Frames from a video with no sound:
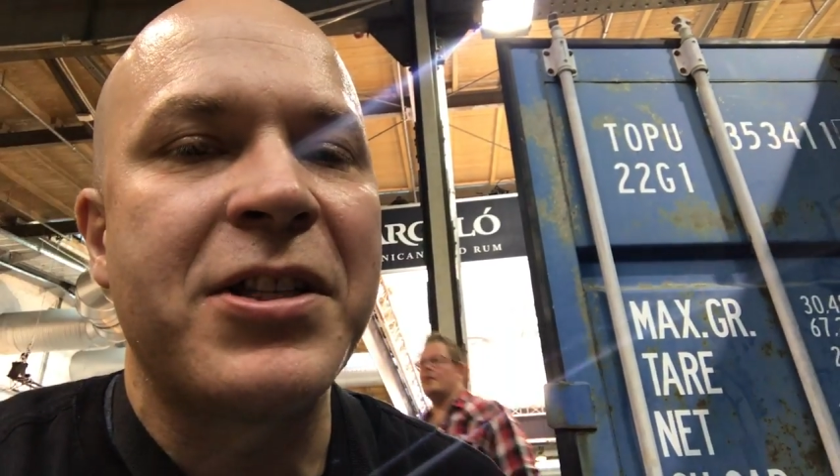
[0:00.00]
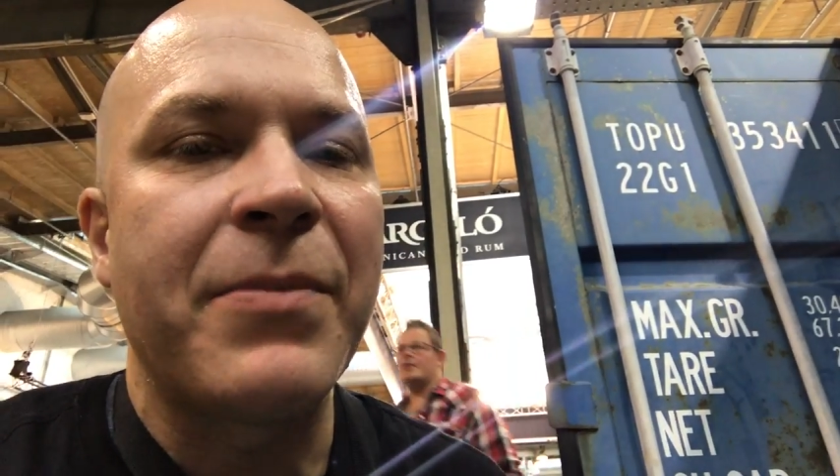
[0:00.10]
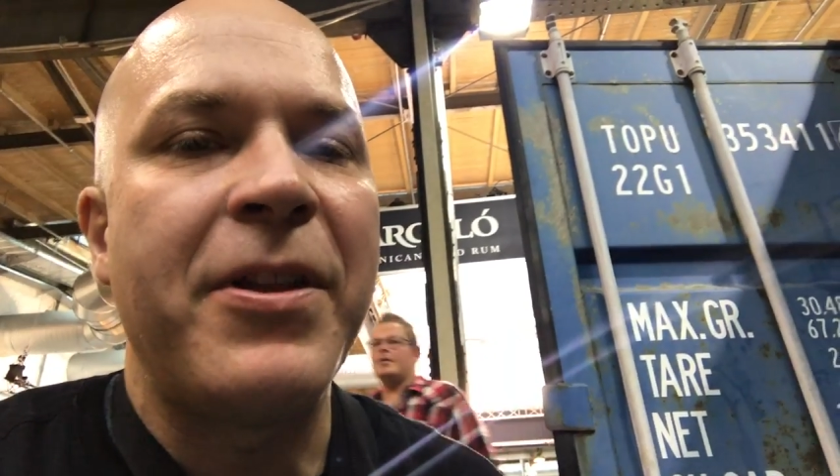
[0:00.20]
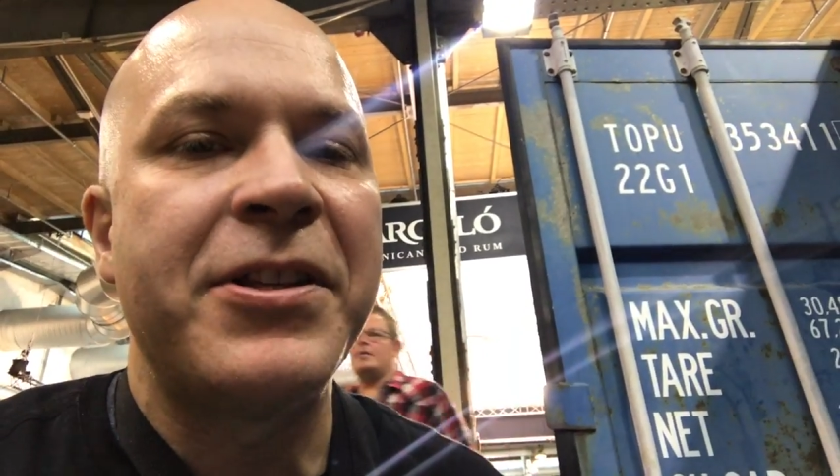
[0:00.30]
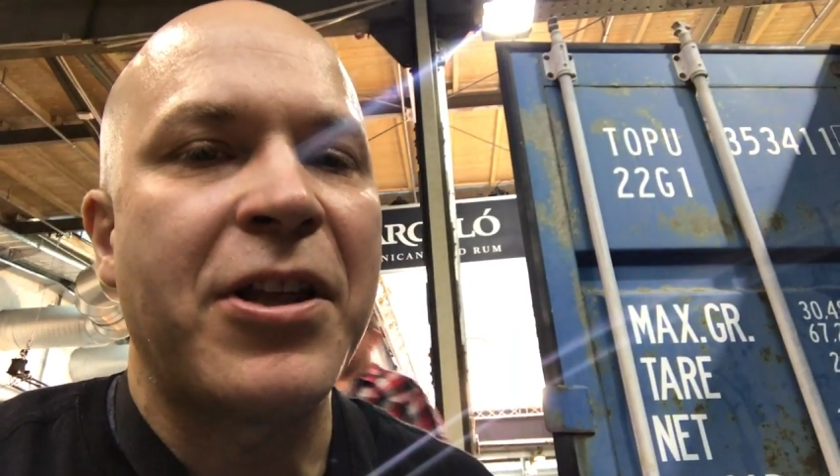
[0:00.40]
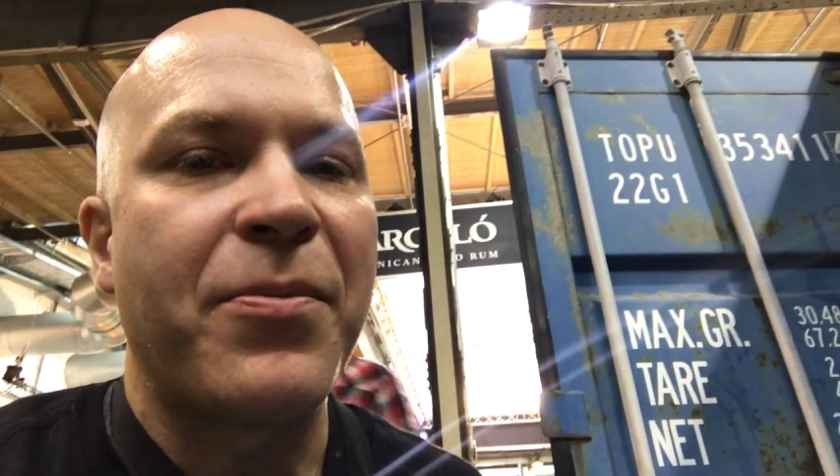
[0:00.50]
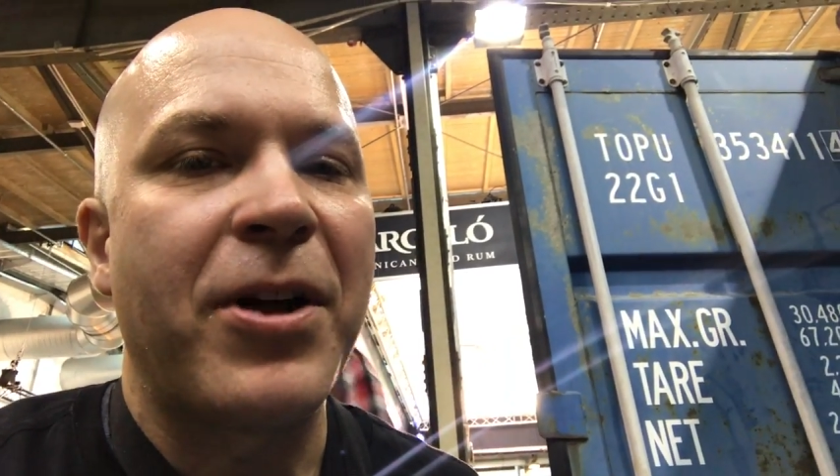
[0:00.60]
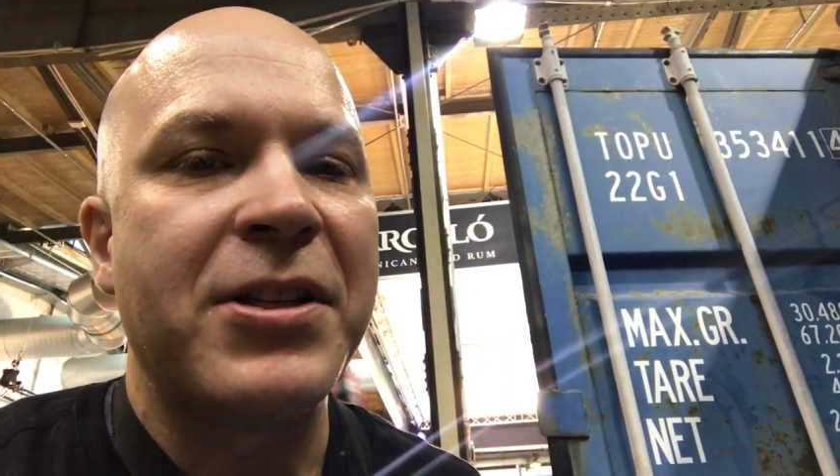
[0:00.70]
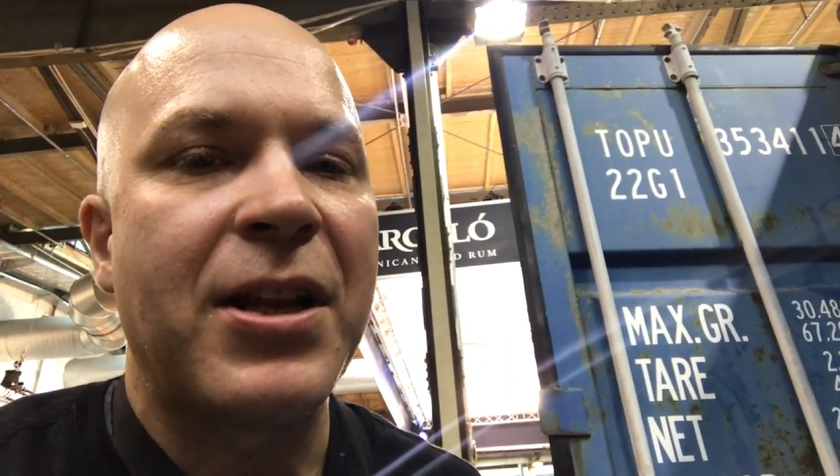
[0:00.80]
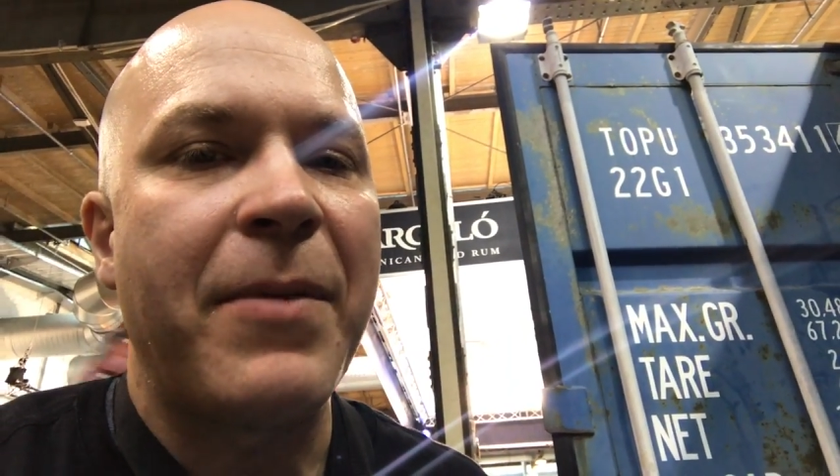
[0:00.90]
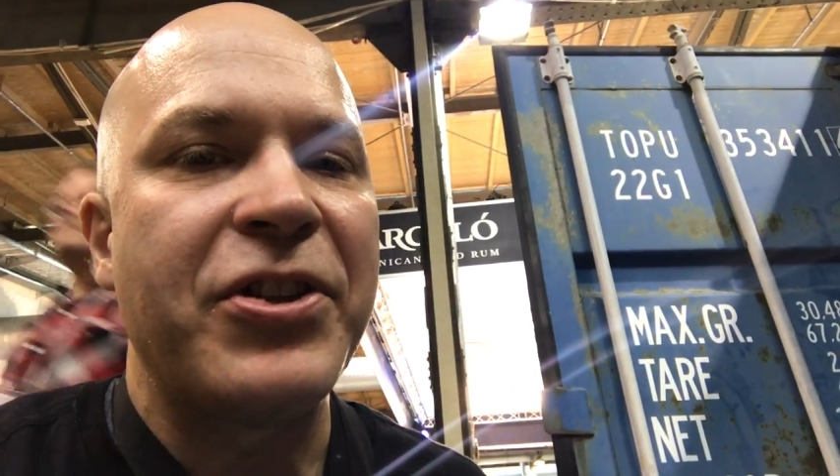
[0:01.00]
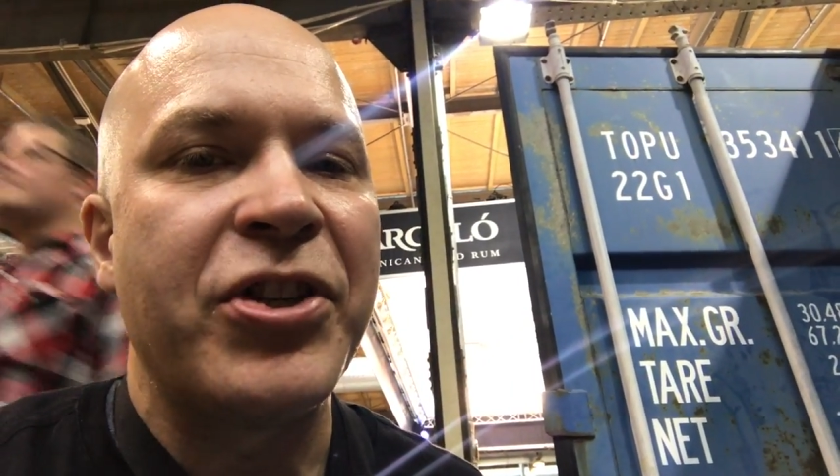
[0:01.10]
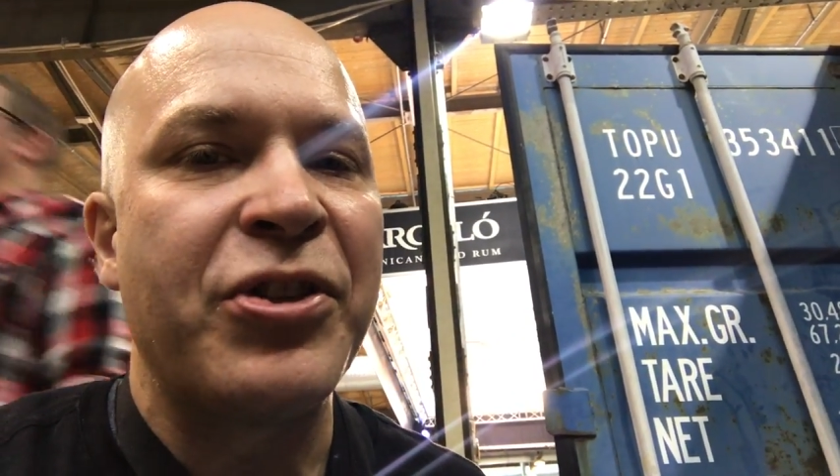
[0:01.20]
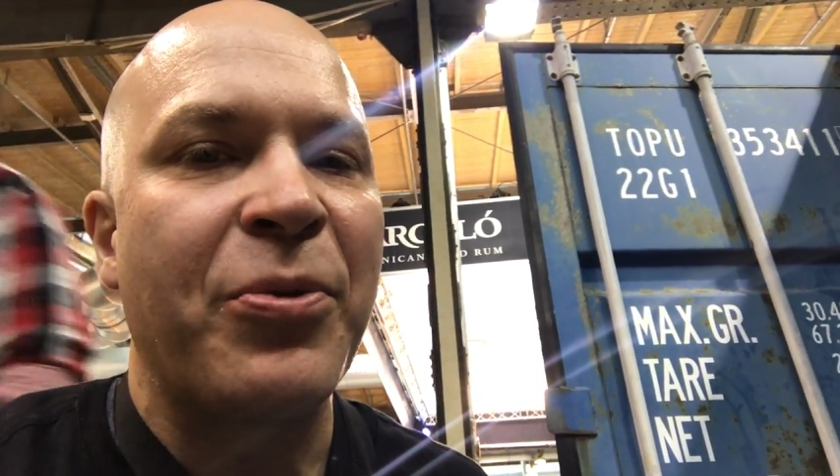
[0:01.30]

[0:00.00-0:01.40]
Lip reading: as some of these other brands that I mentioned,